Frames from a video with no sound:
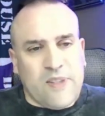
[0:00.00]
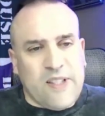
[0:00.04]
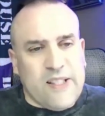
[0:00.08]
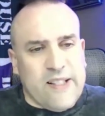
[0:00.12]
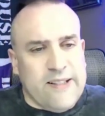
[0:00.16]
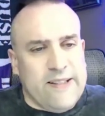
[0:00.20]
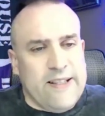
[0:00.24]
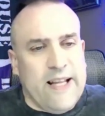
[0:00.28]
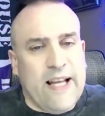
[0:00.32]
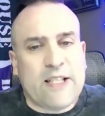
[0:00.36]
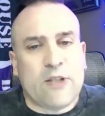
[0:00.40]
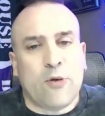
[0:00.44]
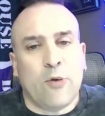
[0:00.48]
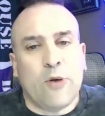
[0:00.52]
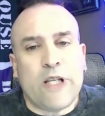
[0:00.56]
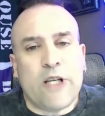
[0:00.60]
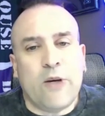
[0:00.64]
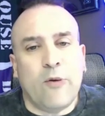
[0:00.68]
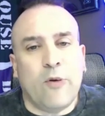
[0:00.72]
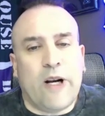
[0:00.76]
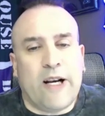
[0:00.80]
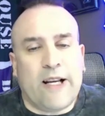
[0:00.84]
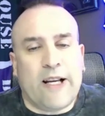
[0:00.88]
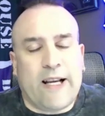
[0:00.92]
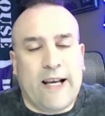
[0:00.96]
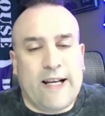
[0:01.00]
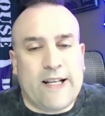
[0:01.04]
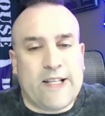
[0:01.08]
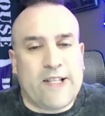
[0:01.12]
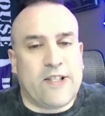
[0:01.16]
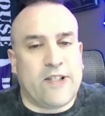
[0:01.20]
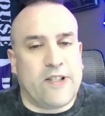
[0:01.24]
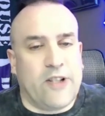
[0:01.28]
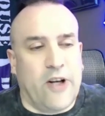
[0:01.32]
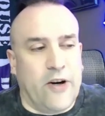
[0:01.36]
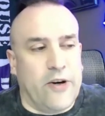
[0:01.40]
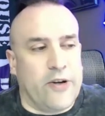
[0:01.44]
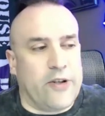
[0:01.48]
that's when you want to kind of
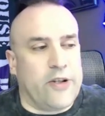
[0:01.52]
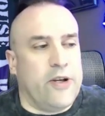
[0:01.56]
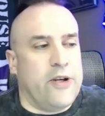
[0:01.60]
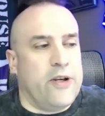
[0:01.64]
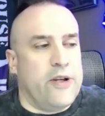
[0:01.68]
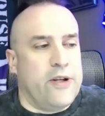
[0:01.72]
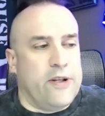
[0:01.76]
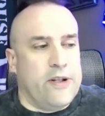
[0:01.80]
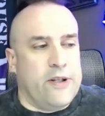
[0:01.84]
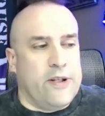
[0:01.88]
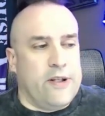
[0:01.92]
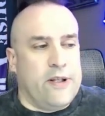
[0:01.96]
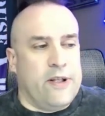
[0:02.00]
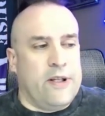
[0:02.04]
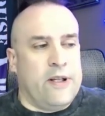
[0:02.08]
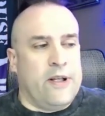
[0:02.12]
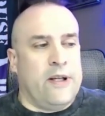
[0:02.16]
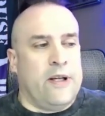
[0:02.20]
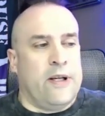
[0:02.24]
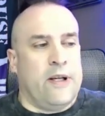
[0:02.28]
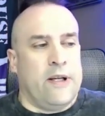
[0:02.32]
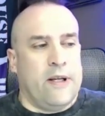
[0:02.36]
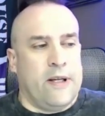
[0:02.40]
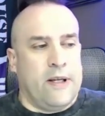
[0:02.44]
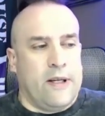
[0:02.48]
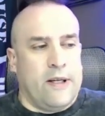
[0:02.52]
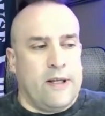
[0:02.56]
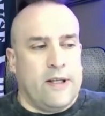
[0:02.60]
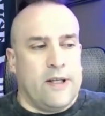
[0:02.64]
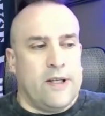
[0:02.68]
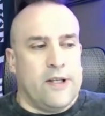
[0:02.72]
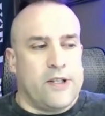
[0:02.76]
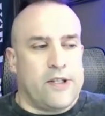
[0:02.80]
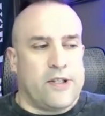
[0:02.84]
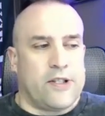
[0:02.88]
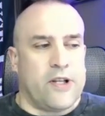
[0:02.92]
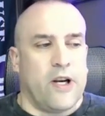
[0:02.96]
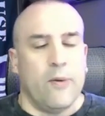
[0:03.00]
start
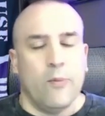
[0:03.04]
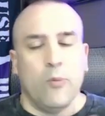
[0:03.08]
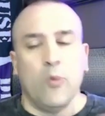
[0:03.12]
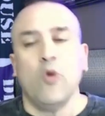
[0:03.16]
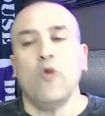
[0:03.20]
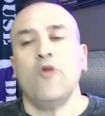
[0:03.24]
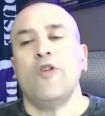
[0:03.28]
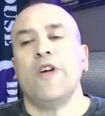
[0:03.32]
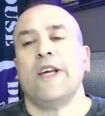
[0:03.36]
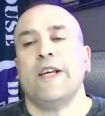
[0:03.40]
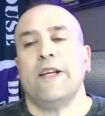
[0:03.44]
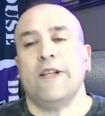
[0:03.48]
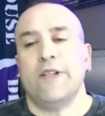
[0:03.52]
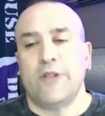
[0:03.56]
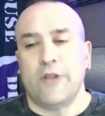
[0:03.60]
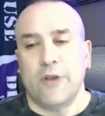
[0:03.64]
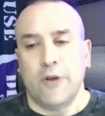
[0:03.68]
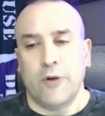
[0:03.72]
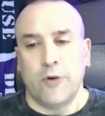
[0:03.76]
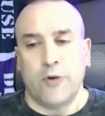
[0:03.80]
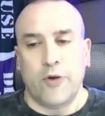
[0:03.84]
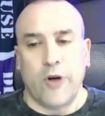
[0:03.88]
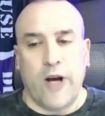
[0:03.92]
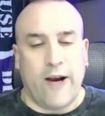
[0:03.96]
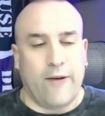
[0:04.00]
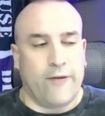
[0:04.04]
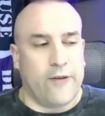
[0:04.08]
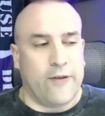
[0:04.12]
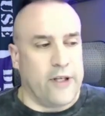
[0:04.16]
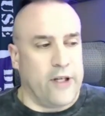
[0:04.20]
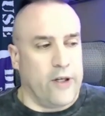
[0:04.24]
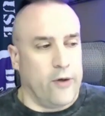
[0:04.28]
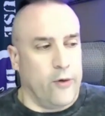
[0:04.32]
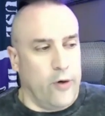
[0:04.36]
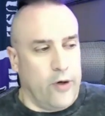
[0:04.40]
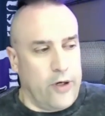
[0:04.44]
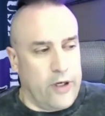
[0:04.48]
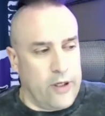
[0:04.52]
moving into drafting
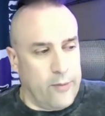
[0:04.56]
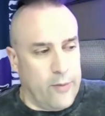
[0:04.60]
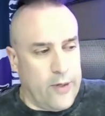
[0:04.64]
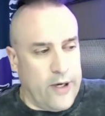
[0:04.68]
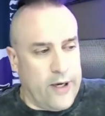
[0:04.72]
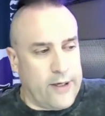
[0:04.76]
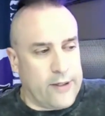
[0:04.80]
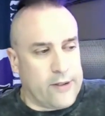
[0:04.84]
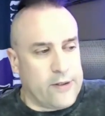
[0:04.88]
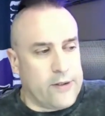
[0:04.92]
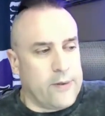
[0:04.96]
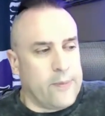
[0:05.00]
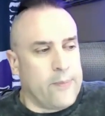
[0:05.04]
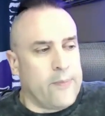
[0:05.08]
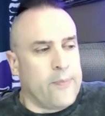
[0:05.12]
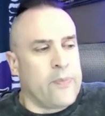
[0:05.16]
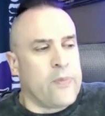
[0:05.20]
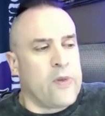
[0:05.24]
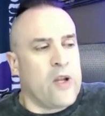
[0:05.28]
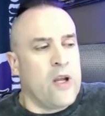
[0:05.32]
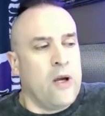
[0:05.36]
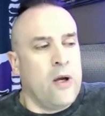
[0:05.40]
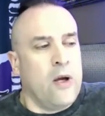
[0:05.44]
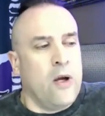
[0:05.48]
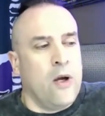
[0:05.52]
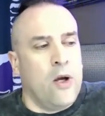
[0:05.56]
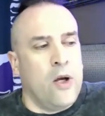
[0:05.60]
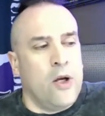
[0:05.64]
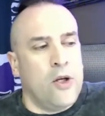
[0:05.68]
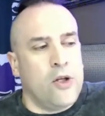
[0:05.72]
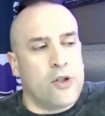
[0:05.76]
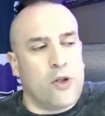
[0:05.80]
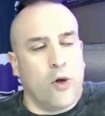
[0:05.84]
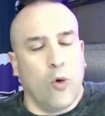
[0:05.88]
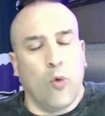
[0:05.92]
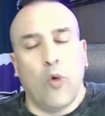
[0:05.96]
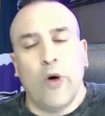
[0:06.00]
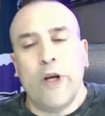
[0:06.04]
your running backs.
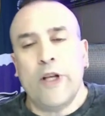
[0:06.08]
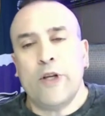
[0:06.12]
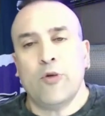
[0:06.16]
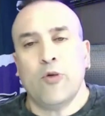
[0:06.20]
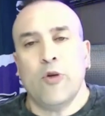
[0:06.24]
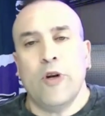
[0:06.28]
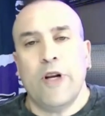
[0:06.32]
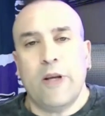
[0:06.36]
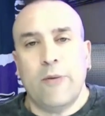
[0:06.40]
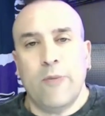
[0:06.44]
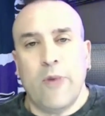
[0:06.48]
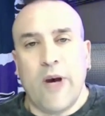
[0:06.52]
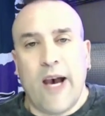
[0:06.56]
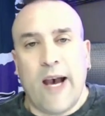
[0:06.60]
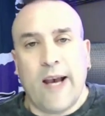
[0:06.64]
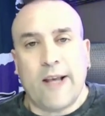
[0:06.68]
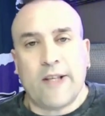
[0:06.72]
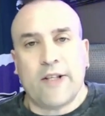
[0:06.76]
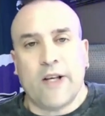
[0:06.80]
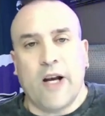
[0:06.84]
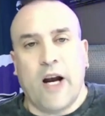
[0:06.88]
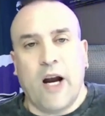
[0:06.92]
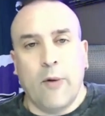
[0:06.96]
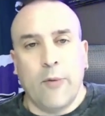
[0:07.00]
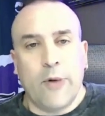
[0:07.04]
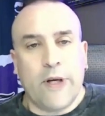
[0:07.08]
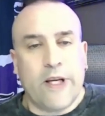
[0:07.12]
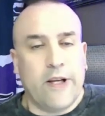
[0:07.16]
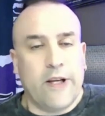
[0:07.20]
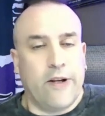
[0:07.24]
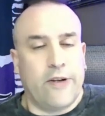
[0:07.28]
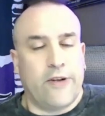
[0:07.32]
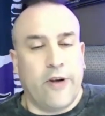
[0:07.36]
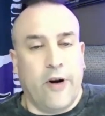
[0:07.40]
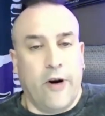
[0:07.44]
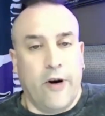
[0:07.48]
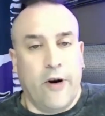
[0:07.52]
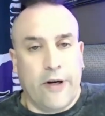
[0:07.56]
So which running backs are we going
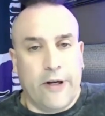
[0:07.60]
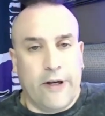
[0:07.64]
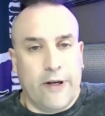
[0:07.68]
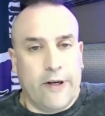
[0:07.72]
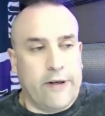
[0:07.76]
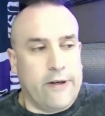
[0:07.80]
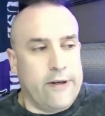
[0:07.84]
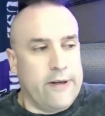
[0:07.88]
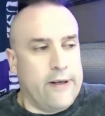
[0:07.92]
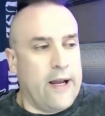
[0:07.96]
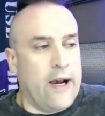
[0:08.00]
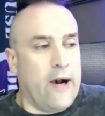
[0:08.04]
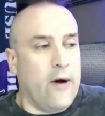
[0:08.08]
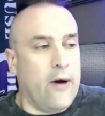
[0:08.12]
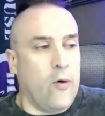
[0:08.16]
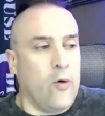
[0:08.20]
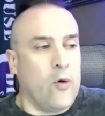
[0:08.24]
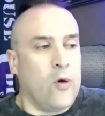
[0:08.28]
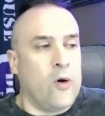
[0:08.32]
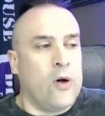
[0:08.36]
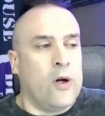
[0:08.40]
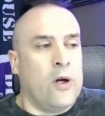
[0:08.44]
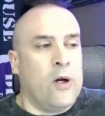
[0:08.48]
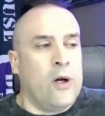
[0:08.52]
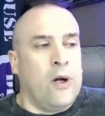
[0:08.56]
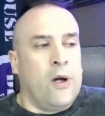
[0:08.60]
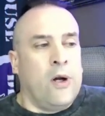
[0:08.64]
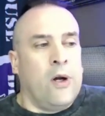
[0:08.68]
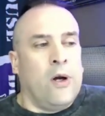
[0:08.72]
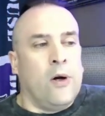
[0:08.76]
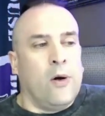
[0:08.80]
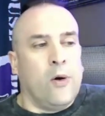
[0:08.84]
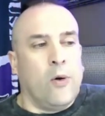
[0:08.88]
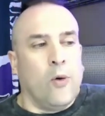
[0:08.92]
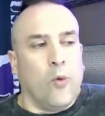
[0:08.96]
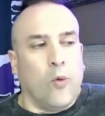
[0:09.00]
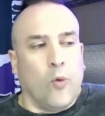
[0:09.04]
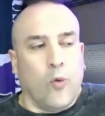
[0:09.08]
to target? Now,
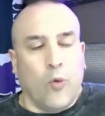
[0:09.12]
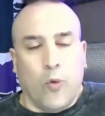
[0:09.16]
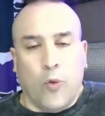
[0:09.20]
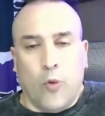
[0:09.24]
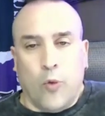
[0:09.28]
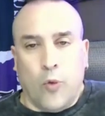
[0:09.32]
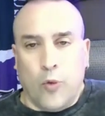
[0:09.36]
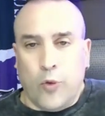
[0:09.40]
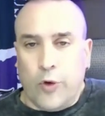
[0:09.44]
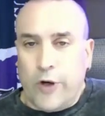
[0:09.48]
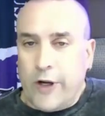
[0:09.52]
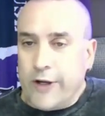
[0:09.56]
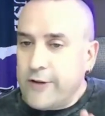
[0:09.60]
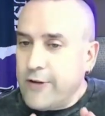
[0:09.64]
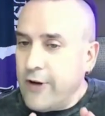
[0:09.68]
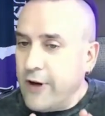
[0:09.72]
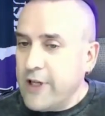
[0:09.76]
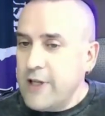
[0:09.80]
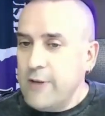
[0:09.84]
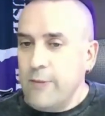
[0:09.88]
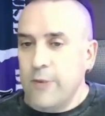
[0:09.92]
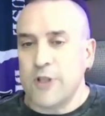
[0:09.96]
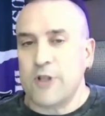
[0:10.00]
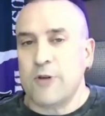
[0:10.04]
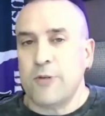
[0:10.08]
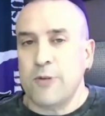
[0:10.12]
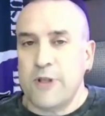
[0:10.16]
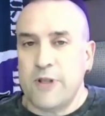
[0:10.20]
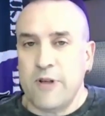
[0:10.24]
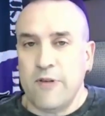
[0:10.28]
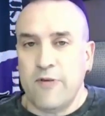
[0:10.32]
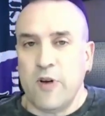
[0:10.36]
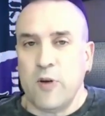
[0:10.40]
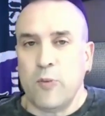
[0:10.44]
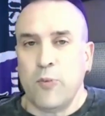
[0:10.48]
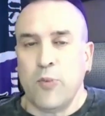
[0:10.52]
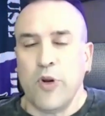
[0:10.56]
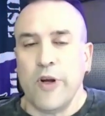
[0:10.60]
we're not talking about
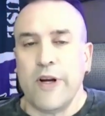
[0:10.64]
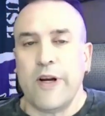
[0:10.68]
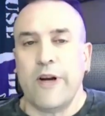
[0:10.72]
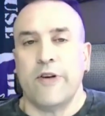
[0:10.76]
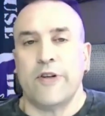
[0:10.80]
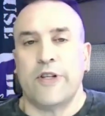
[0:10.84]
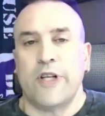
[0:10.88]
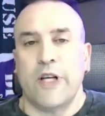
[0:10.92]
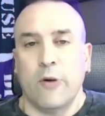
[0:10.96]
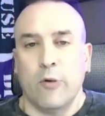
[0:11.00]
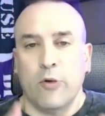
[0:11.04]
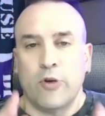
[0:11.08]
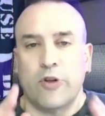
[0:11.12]
specific players here. We're